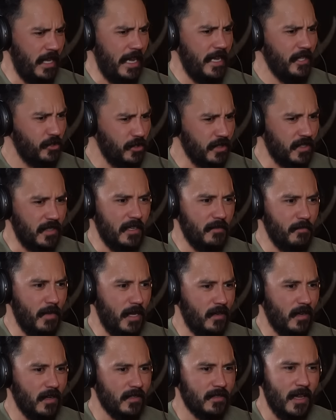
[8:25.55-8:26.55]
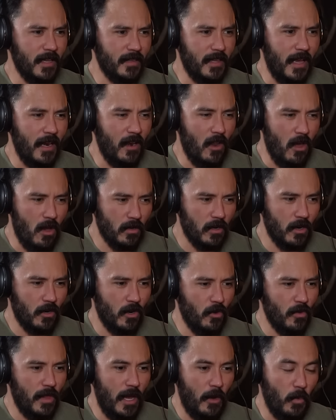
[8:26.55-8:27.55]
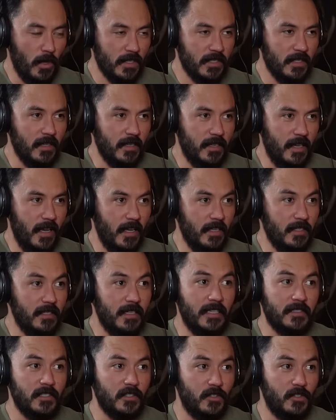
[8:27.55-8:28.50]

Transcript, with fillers: is interesting because not that long ago, that wasn't the case. Not